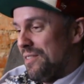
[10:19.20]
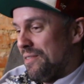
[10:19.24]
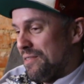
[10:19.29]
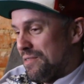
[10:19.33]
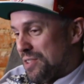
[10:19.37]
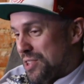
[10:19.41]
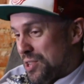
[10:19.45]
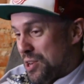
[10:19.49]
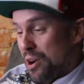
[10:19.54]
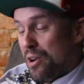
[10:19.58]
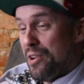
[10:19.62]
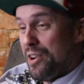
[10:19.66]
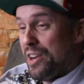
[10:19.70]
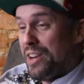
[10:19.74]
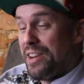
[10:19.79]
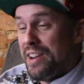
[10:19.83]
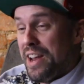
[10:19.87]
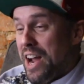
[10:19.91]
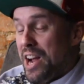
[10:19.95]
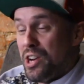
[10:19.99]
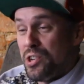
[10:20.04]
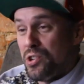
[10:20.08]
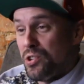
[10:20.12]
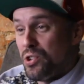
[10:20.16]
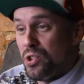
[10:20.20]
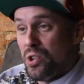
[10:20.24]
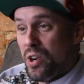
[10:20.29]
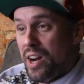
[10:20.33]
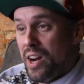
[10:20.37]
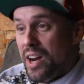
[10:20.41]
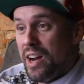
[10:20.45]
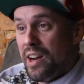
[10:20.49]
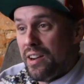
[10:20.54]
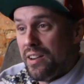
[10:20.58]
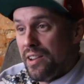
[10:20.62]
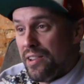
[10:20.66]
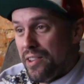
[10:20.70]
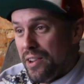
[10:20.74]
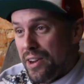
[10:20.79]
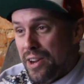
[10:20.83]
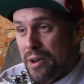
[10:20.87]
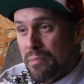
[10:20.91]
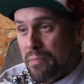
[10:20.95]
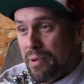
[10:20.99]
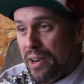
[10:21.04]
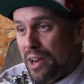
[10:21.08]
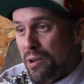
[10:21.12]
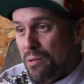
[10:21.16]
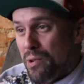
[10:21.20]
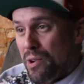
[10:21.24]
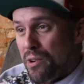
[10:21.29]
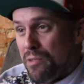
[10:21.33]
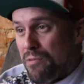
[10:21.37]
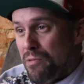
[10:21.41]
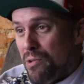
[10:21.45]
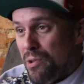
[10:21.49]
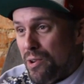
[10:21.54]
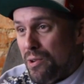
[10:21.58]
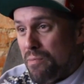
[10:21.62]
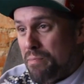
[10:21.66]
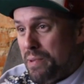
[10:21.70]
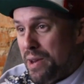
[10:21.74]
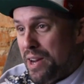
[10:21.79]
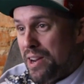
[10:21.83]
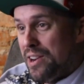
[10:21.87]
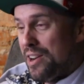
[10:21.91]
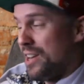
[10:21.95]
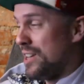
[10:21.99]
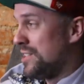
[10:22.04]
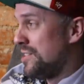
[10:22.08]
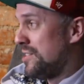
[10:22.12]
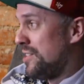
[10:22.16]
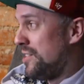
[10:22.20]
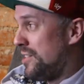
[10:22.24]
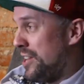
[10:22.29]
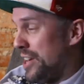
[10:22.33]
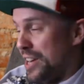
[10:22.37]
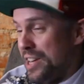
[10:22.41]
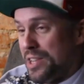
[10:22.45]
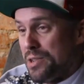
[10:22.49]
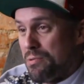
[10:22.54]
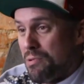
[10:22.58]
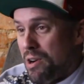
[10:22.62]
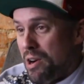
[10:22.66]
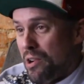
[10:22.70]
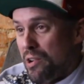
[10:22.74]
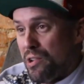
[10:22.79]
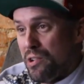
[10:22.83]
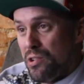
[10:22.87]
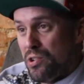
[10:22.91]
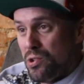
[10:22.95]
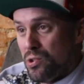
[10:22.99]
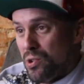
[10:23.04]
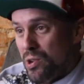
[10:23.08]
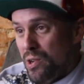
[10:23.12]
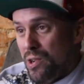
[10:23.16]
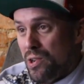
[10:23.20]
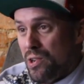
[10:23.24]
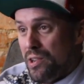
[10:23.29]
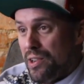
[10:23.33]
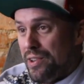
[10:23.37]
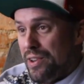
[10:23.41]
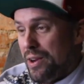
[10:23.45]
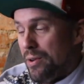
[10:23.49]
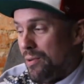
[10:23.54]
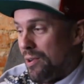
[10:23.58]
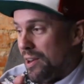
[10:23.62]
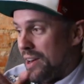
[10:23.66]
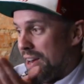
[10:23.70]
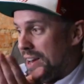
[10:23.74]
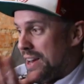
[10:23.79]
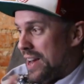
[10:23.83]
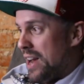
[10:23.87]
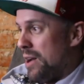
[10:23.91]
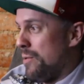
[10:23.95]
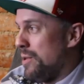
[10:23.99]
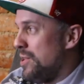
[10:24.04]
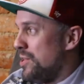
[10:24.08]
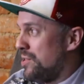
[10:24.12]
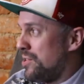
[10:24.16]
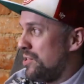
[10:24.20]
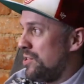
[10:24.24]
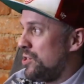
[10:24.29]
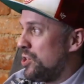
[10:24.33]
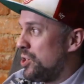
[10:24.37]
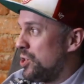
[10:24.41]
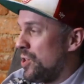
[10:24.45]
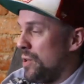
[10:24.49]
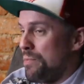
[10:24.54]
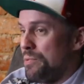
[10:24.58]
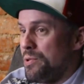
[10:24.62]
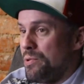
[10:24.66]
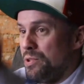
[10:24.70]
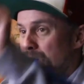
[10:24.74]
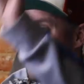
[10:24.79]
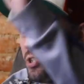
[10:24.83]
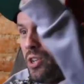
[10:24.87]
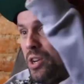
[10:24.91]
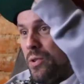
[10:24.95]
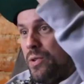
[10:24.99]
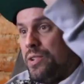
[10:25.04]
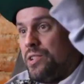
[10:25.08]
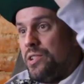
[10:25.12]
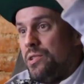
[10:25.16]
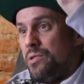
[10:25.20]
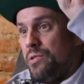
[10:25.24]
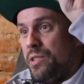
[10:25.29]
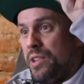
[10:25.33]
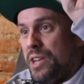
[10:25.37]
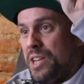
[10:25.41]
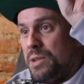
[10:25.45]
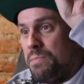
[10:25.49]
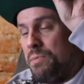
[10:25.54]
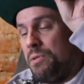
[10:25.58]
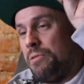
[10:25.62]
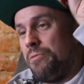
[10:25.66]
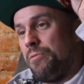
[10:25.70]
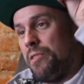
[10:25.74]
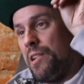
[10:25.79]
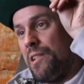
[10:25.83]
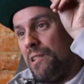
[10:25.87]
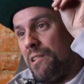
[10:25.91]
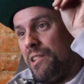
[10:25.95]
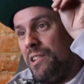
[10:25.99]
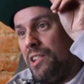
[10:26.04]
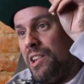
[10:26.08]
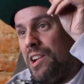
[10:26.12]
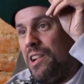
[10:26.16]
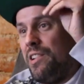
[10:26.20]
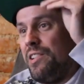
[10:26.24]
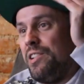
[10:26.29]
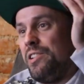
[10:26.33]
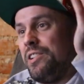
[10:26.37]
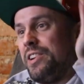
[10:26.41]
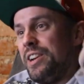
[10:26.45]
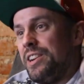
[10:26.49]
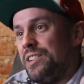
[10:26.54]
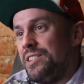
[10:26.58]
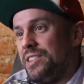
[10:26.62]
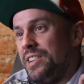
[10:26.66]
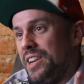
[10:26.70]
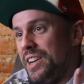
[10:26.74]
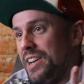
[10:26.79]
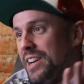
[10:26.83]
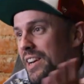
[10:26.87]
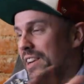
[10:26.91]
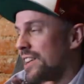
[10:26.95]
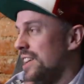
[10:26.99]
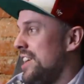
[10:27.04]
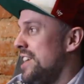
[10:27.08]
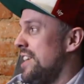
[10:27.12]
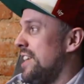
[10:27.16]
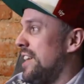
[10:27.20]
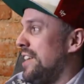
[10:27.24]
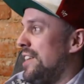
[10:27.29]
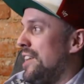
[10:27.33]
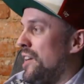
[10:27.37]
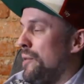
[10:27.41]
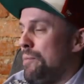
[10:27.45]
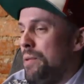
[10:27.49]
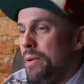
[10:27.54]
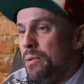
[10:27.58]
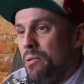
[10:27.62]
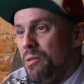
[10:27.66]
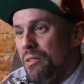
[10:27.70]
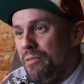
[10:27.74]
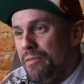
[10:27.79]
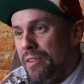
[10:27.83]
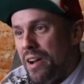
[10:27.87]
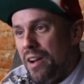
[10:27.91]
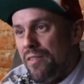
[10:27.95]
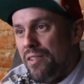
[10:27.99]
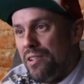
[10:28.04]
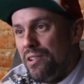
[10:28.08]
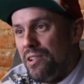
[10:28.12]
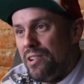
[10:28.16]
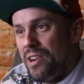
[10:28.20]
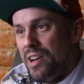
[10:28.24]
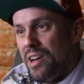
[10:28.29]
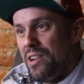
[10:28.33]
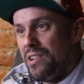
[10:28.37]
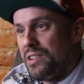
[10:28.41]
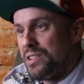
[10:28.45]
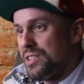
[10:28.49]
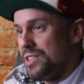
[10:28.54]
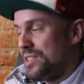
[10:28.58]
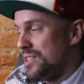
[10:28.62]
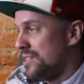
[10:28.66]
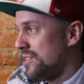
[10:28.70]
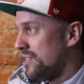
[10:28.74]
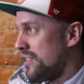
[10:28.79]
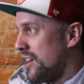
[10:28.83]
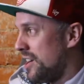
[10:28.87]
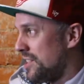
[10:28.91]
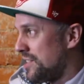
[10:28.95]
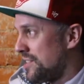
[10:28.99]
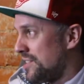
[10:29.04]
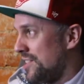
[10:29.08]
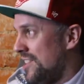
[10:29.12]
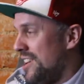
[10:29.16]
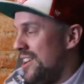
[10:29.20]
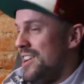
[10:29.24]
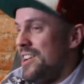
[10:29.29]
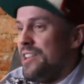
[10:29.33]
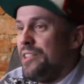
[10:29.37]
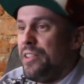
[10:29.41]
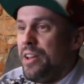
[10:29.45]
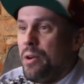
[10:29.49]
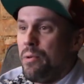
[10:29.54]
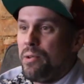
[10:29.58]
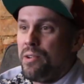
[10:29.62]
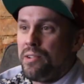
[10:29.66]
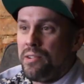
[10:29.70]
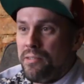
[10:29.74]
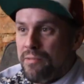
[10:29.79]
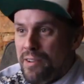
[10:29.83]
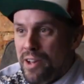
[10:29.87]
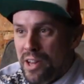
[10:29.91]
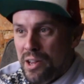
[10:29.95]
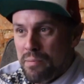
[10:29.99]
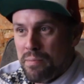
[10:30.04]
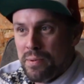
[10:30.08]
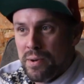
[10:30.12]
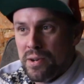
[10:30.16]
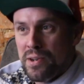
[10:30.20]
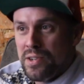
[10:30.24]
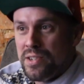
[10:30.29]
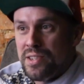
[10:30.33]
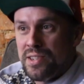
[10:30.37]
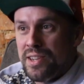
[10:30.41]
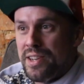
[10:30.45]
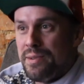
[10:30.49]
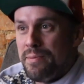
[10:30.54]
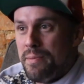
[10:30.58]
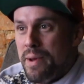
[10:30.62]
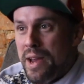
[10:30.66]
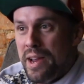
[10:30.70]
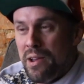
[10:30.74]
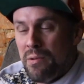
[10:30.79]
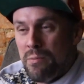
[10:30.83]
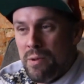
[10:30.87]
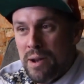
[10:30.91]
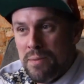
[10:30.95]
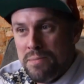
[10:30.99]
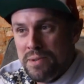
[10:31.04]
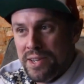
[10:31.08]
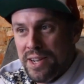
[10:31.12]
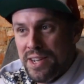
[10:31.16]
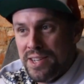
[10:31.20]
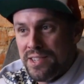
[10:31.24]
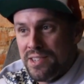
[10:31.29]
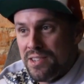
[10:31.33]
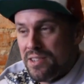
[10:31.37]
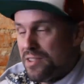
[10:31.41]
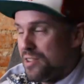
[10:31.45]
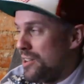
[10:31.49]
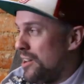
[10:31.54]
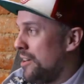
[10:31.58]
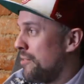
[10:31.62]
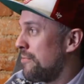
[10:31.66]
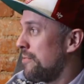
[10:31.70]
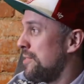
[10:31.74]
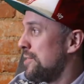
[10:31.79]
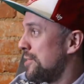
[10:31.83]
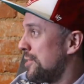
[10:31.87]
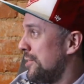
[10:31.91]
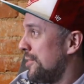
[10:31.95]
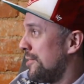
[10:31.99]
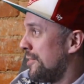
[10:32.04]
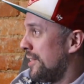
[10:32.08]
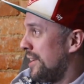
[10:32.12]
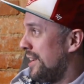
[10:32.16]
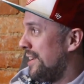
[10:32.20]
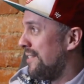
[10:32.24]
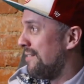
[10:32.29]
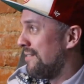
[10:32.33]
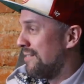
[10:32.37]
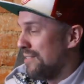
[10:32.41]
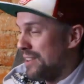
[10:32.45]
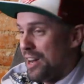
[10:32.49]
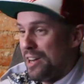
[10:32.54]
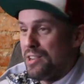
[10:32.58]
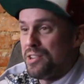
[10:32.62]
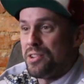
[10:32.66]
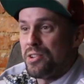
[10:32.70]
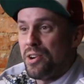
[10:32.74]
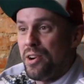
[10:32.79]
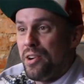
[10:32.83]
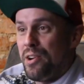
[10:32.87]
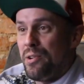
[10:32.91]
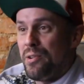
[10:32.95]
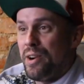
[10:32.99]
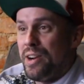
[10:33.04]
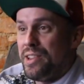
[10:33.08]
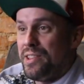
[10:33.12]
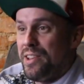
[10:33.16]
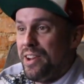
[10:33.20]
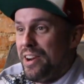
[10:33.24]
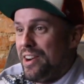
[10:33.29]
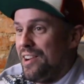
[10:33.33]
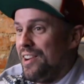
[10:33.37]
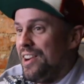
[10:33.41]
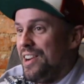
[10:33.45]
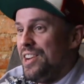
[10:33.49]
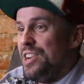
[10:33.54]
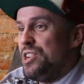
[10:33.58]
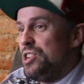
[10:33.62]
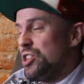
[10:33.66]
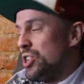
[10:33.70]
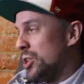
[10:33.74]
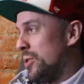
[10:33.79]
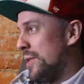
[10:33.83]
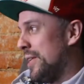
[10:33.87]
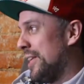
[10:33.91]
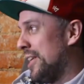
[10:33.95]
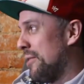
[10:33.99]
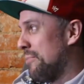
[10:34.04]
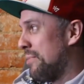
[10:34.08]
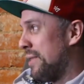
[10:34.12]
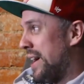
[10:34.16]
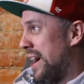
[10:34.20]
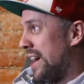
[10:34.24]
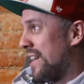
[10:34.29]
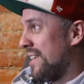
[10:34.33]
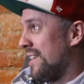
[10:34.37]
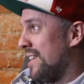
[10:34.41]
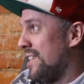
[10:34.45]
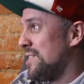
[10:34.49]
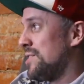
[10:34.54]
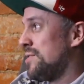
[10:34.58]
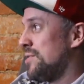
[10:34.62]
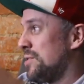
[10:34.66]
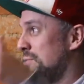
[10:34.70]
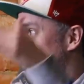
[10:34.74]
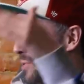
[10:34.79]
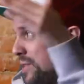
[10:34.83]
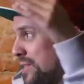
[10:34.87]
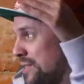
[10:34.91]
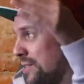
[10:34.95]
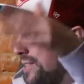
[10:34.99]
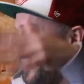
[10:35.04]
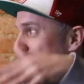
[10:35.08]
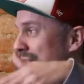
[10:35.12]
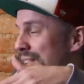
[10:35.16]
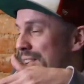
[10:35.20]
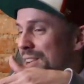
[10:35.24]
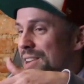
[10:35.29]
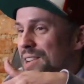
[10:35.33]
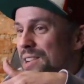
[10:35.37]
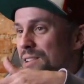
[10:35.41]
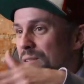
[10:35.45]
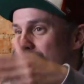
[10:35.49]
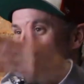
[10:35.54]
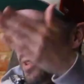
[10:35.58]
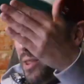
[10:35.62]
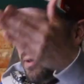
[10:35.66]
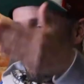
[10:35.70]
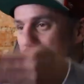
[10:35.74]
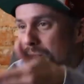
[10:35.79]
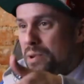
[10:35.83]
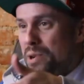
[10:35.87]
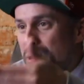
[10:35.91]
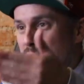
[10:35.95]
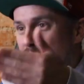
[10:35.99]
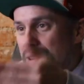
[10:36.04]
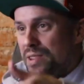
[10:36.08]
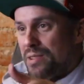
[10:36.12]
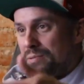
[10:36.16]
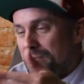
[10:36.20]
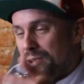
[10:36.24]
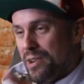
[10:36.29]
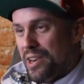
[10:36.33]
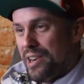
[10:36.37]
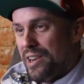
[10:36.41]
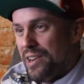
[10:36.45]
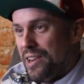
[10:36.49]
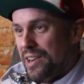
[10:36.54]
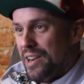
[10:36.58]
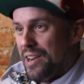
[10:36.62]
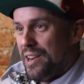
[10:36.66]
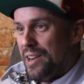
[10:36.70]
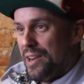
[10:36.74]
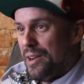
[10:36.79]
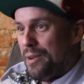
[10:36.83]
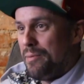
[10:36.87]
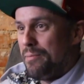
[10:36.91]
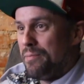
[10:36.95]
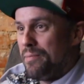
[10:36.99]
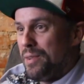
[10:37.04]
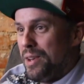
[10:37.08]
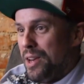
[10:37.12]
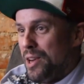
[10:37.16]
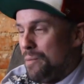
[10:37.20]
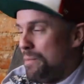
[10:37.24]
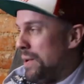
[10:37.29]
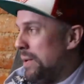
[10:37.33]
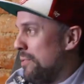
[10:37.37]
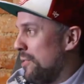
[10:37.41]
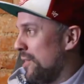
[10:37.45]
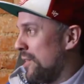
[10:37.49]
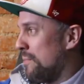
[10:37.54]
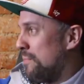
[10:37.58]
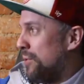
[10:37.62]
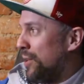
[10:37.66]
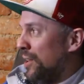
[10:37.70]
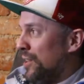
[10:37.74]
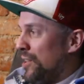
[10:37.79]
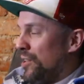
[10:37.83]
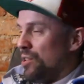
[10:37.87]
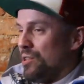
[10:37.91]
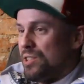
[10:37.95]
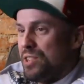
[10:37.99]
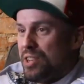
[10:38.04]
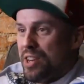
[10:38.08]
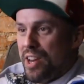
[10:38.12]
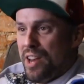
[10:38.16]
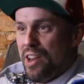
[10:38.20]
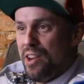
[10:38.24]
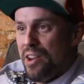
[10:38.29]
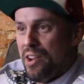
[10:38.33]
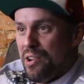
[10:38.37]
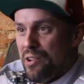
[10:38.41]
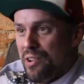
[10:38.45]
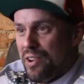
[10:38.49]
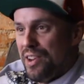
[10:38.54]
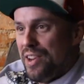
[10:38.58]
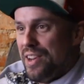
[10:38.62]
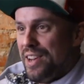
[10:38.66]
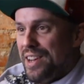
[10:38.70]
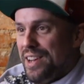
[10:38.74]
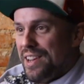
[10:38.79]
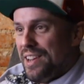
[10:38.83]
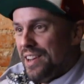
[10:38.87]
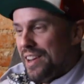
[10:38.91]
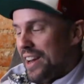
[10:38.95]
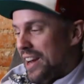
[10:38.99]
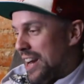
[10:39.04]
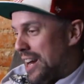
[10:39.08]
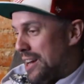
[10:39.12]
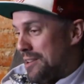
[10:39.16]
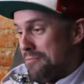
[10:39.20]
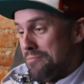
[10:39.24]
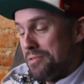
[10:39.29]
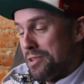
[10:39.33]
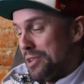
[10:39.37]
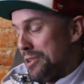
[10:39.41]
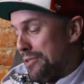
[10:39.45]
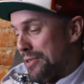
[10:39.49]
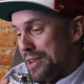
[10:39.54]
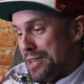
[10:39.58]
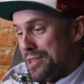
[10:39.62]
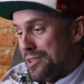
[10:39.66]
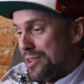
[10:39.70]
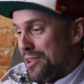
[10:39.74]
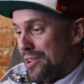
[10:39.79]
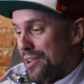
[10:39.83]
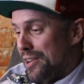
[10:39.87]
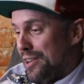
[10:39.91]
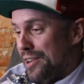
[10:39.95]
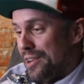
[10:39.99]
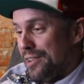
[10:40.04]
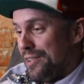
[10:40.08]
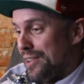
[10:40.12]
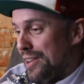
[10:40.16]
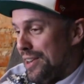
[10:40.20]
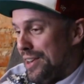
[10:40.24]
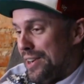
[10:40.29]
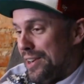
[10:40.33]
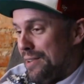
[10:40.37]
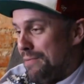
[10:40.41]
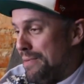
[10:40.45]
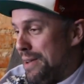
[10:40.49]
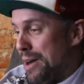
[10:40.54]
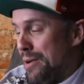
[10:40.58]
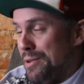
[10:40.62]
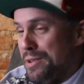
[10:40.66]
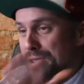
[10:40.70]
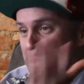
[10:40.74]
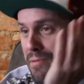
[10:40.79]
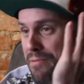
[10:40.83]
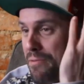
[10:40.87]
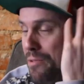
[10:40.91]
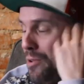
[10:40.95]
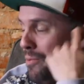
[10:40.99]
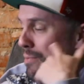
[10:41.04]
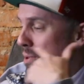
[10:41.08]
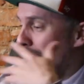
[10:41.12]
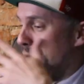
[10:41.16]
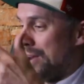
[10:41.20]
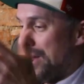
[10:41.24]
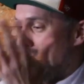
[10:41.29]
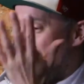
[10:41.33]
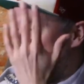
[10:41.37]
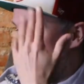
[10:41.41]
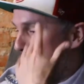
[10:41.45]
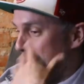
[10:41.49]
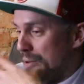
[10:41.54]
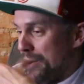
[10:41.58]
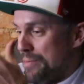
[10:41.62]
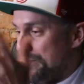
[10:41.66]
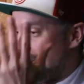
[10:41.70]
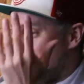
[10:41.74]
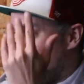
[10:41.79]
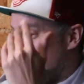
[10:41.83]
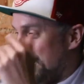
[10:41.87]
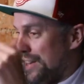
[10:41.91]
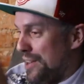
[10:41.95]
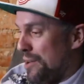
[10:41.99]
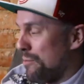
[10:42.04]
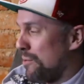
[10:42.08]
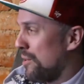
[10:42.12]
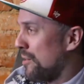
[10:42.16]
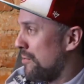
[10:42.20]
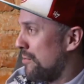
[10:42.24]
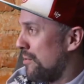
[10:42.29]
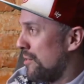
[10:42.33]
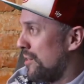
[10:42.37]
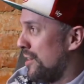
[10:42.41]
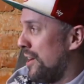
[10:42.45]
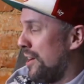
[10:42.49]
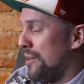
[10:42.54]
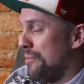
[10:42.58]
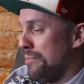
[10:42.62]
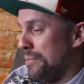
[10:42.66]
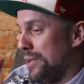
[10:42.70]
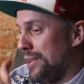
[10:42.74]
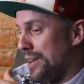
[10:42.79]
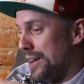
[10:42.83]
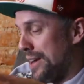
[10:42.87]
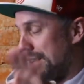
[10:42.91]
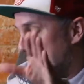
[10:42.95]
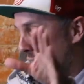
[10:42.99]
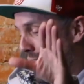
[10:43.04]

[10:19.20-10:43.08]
started Cash or Trade, or the company I work for, because the tickets were out of control and they were like, hey, we used to just show up to a show and do this, put a finger in the air and you'd get a ticket. And now people want $500. This is nuts. They were developers and making websites and stuff. And so they kind of started right there, showing up at concerts with a with a booth where um, you know people could put a little sticky note. Yeah. And so they started it. Uh, now it's a full blown app and website, and I work for them. But I got